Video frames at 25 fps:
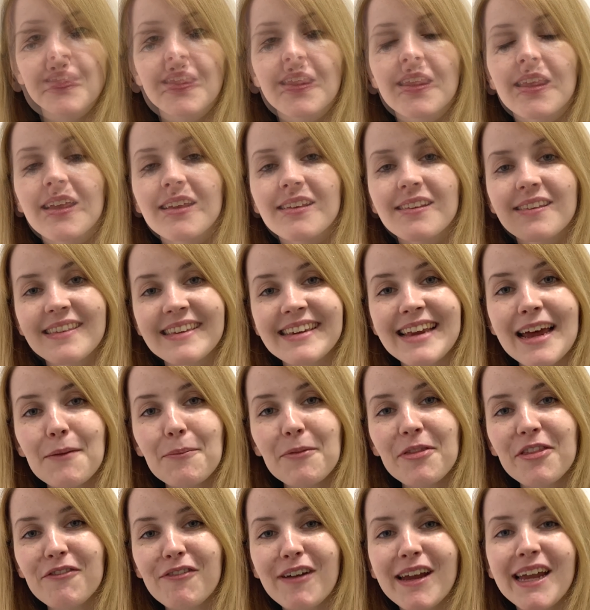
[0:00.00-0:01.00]

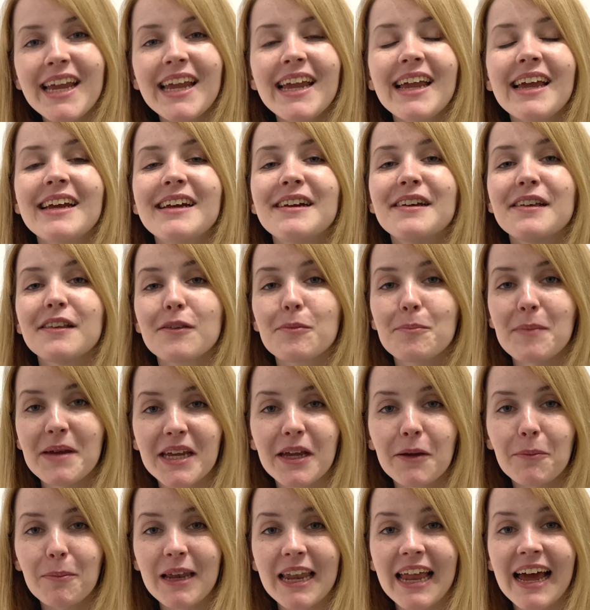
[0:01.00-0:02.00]
Step 3 is make
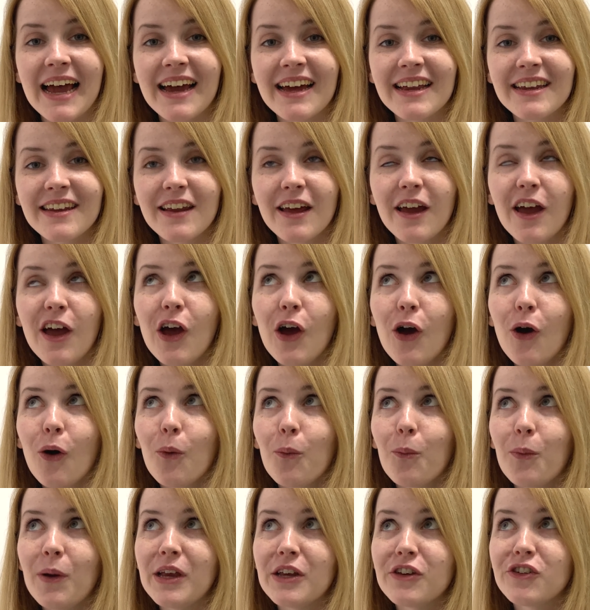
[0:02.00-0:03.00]
a plan,
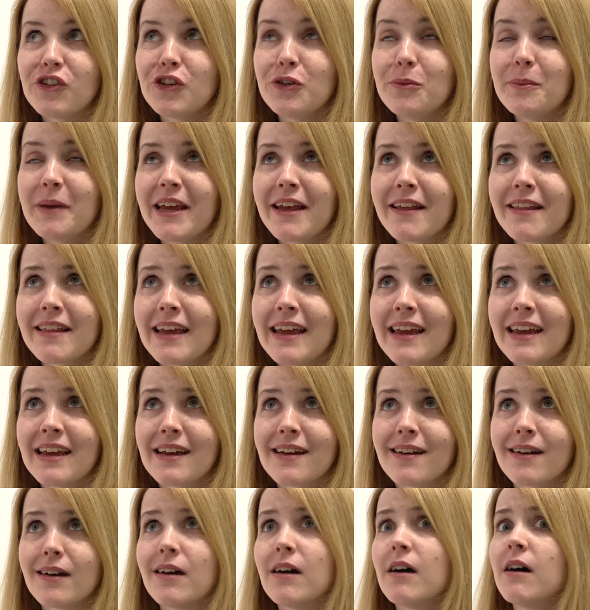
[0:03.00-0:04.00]
which you may think,
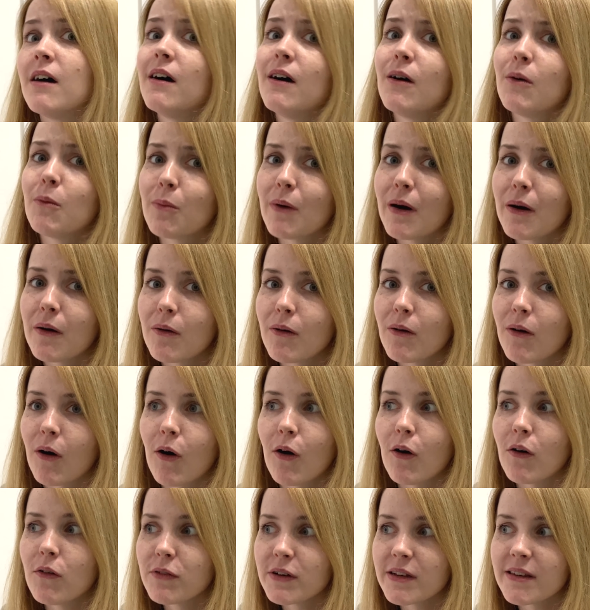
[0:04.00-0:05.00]
well,
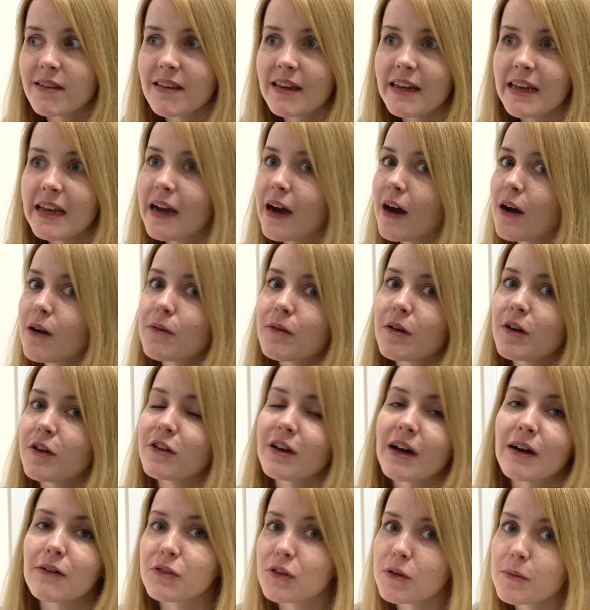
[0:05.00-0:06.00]
obviously I'm going to
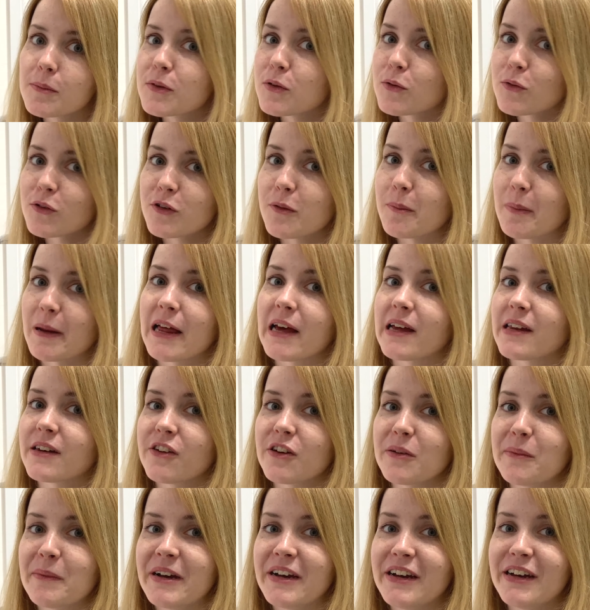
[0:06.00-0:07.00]
have some sort of plan,
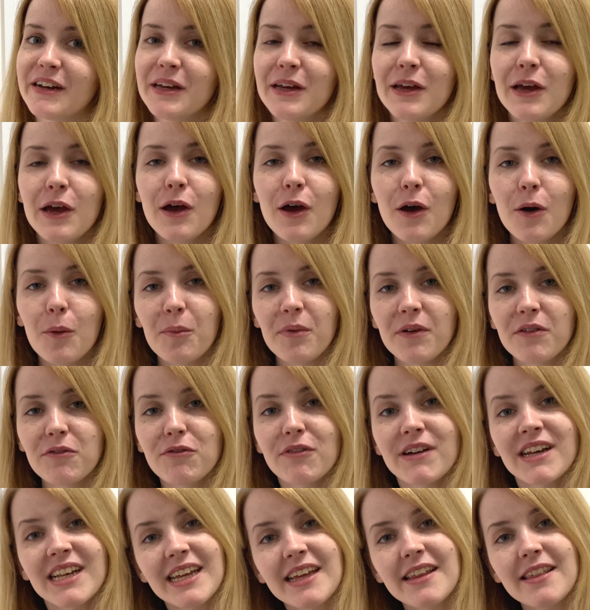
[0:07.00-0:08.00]
Gemma, but
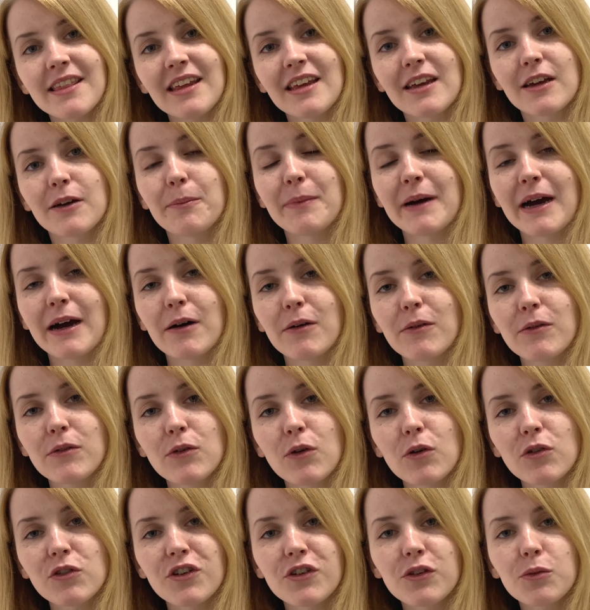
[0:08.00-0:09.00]
really think about
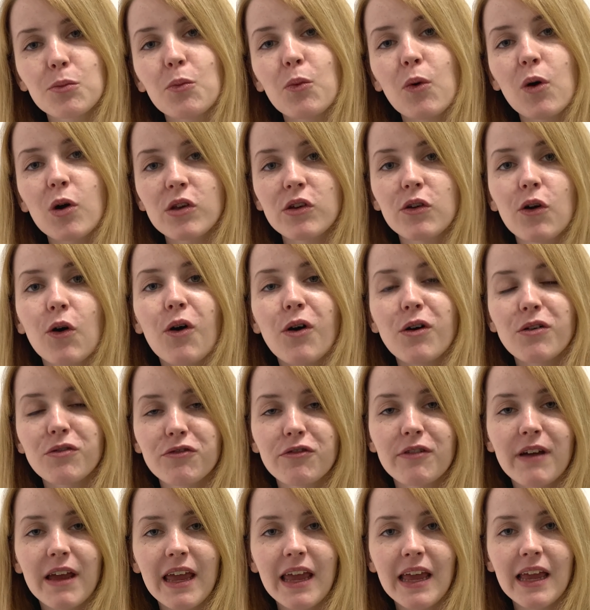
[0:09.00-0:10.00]
not just what you're
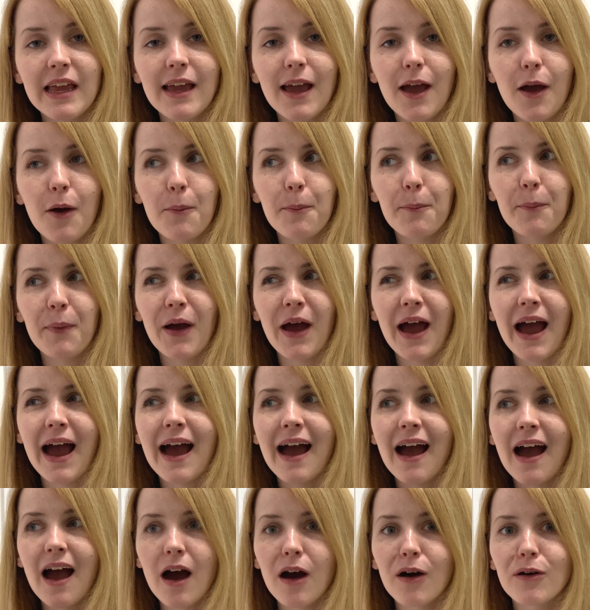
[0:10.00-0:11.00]
offering, but
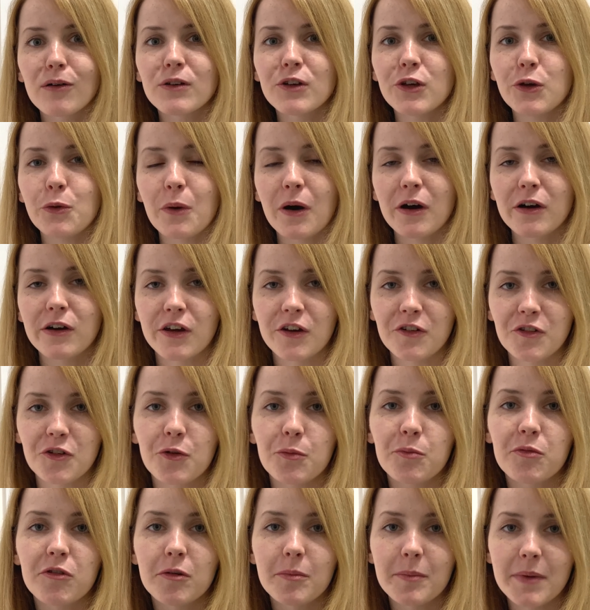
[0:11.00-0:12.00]
how you are going to
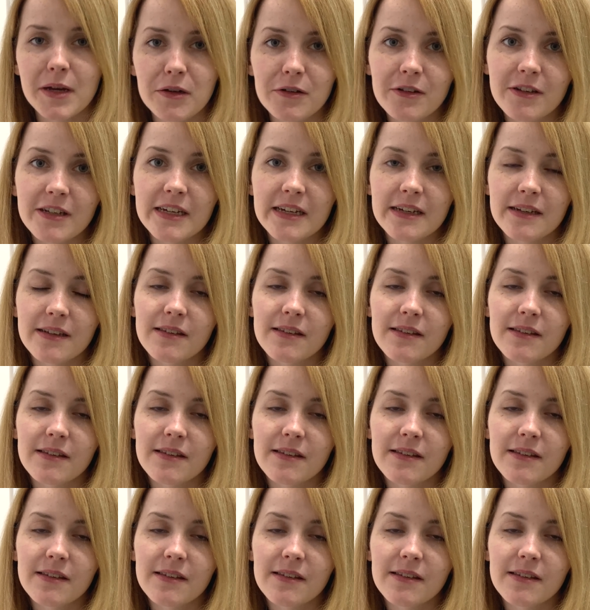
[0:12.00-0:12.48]
promote it.